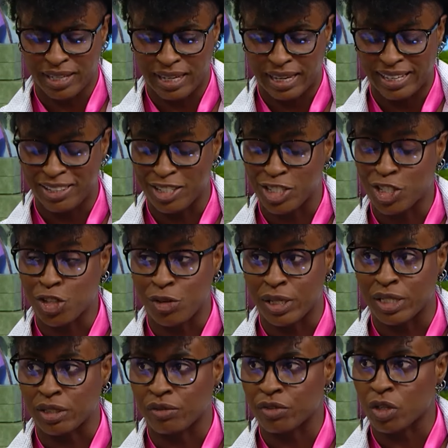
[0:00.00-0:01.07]
uh, in the
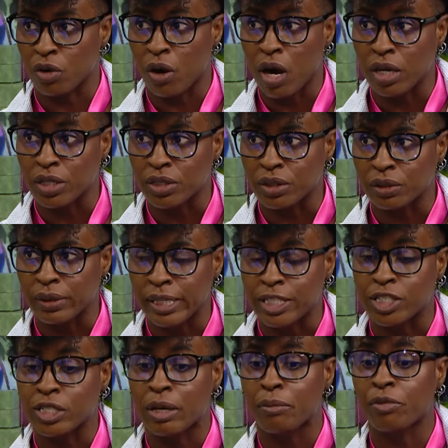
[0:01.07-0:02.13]
streets of Toronto
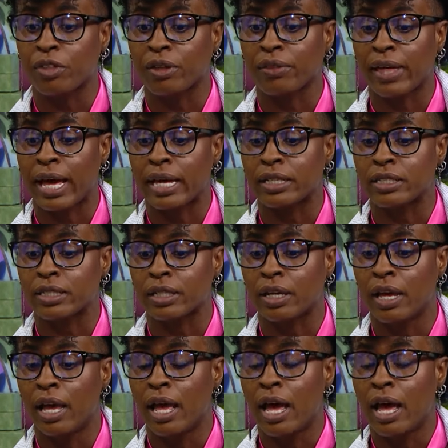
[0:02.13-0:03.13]
is something that uh,